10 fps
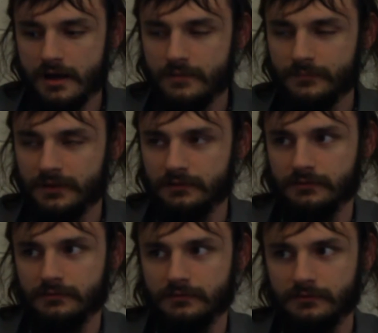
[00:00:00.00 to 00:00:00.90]

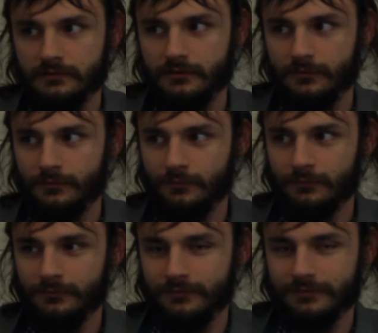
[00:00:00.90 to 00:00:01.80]
Um,
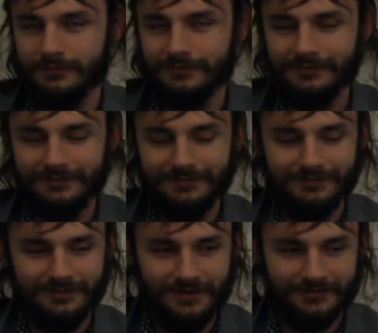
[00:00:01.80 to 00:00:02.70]
ooh,
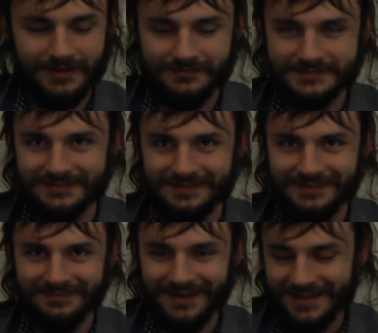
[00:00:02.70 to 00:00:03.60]
how can
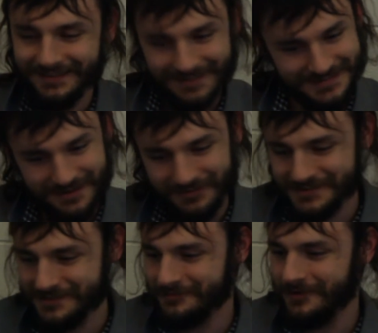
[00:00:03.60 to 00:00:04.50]
we? Right?
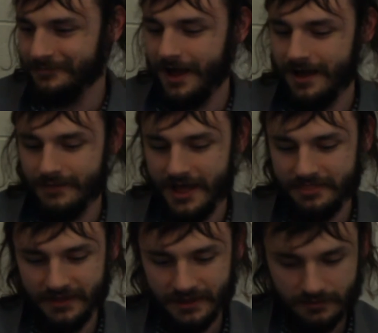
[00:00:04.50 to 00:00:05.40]
Because how can we solve the problem?
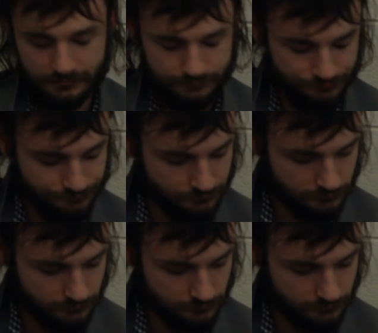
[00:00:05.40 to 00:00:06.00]
Um, I think.